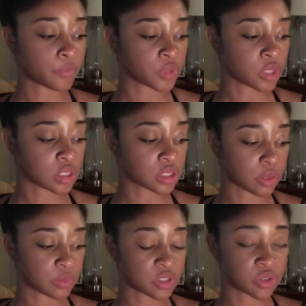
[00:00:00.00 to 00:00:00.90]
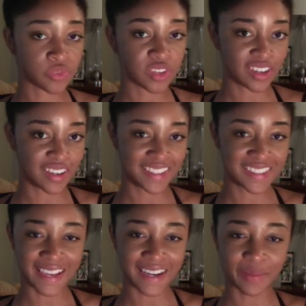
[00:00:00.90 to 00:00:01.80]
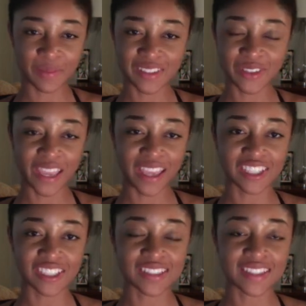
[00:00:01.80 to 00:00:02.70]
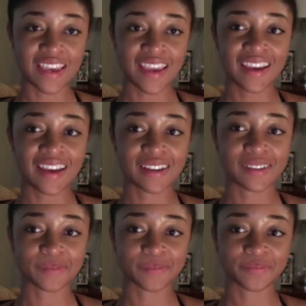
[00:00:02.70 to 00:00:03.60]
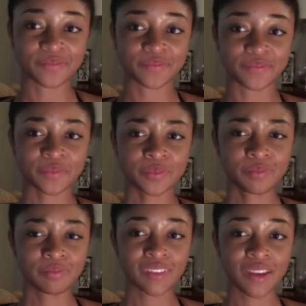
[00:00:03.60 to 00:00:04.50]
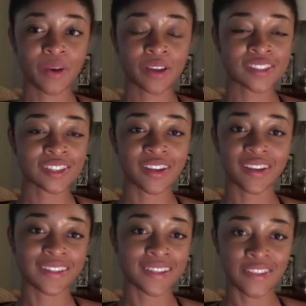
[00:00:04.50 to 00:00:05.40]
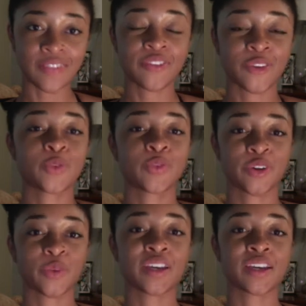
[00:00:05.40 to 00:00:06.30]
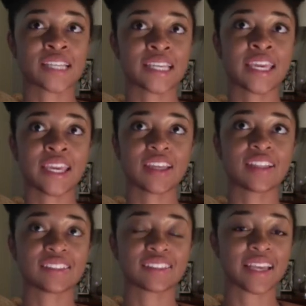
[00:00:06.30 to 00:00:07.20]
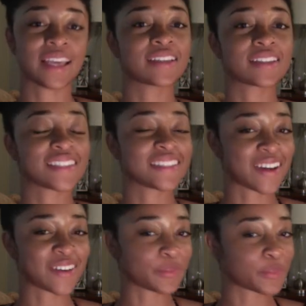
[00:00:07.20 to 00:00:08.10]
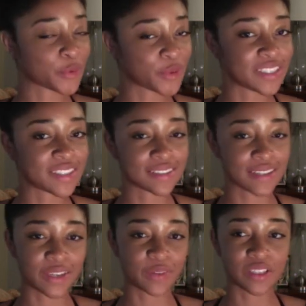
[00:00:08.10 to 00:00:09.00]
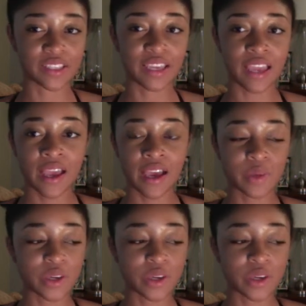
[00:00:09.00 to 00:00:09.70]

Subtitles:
And so I'm still very excited. I'm still anxious about starting. It doesn't feel real because I can't sit down and pre-study really. I've been